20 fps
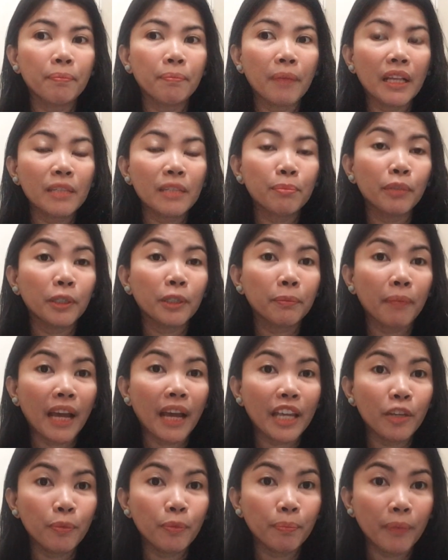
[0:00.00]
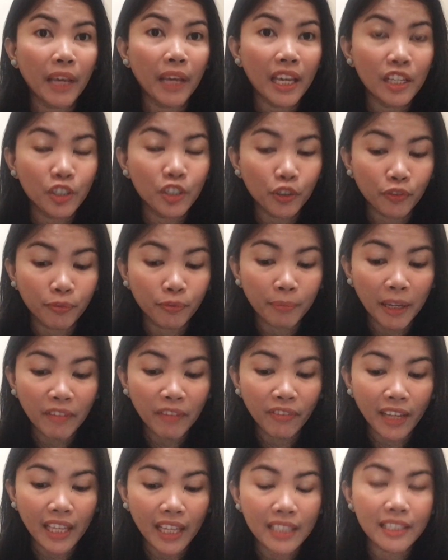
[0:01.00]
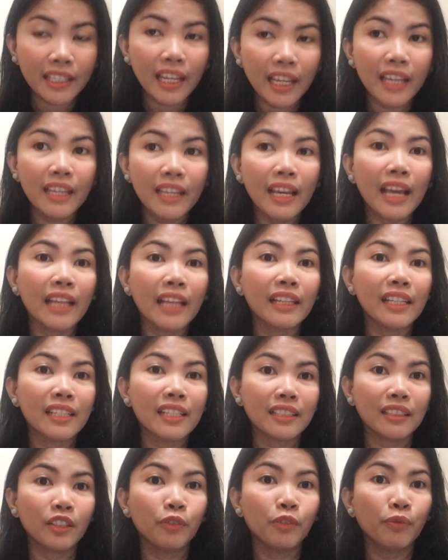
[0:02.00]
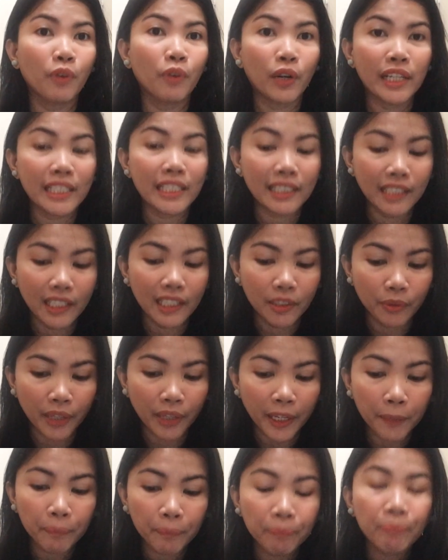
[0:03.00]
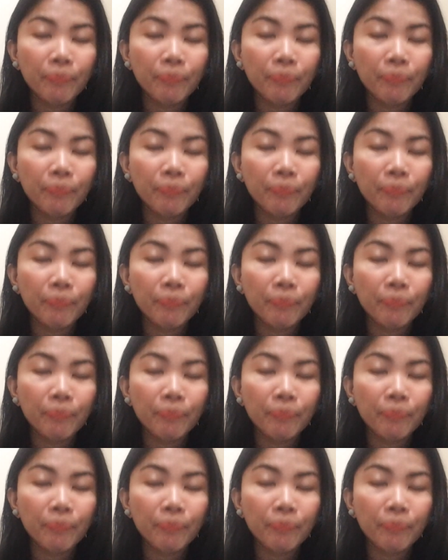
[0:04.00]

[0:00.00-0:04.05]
passport bio page of my fiancé, and his divorce decree.